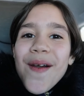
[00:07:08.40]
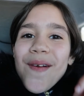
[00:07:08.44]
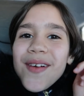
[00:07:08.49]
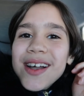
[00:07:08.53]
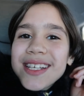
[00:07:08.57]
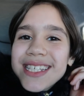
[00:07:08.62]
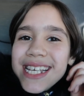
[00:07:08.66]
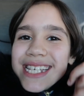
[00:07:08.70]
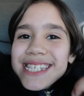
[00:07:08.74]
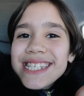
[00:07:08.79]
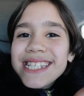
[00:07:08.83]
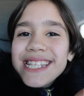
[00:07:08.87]
We're
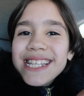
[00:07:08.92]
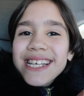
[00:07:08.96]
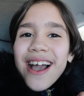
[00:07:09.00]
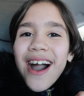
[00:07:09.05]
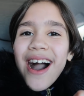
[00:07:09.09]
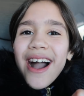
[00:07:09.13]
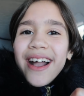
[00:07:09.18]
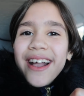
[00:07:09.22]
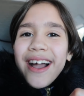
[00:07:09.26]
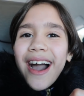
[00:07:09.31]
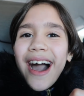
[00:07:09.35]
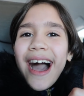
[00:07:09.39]
just in the
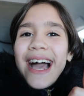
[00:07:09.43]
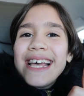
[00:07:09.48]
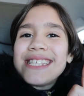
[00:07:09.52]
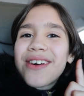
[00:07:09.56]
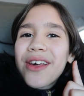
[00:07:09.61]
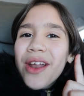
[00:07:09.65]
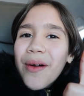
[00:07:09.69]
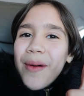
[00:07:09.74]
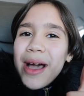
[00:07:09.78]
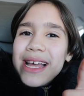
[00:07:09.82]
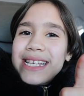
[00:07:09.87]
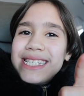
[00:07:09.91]
car, guys,
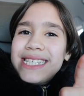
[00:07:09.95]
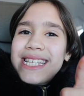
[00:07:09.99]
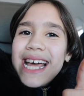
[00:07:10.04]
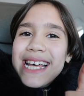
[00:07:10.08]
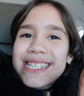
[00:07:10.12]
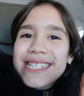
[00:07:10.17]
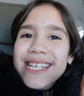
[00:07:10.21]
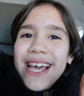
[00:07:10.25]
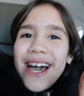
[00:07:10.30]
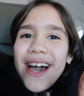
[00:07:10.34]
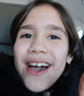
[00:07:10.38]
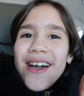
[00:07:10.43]
on our way to
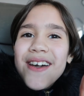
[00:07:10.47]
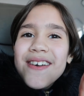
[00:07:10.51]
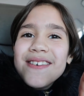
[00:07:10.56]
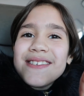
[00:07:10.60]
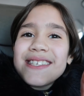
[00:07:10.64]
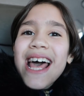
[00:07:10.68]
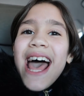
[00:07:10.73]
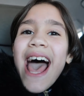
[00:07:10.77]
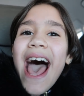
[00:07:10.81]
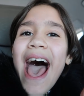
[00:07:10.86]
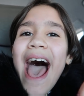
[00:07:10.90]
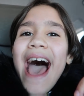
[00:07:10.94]
Tesco's.
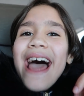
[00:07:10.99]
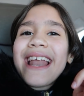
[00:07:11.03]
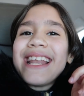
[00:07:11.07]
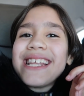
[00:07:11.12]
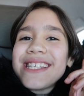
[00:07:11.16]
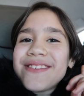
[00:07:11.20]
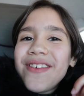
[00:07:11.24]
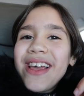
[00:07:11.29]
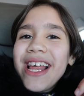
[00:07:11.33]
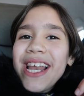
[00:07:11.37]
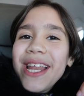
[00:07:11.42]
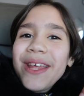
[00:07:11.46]
And
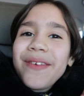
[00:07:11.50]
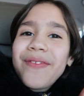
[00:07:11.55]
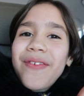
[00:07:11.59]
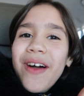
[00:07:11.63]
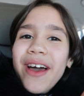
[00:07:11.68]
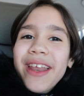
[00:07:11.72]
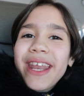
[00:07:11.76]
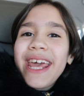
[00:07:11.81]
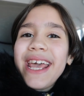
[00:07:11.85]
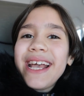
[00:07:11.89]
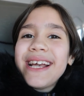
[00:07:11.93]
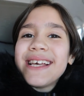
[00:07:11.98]
it's really
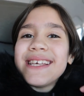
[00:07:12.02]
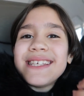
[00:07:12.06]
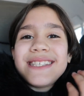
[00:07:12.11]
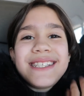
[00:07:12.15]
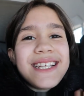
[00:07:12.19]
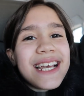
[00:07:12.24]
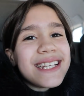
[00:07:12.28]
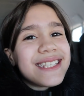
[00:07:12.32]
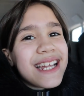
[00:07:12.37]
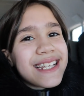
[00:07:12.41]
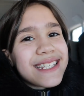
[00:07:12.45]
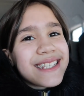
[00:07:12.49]
funny, because it's
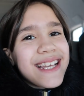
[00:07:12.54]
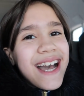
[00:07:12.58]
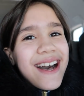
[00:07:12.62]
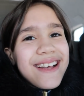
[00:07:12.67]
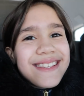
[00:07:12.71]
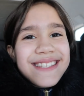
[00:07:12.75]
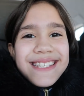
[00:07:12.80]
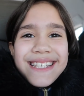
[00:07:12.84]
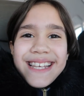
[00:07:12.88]
just us girls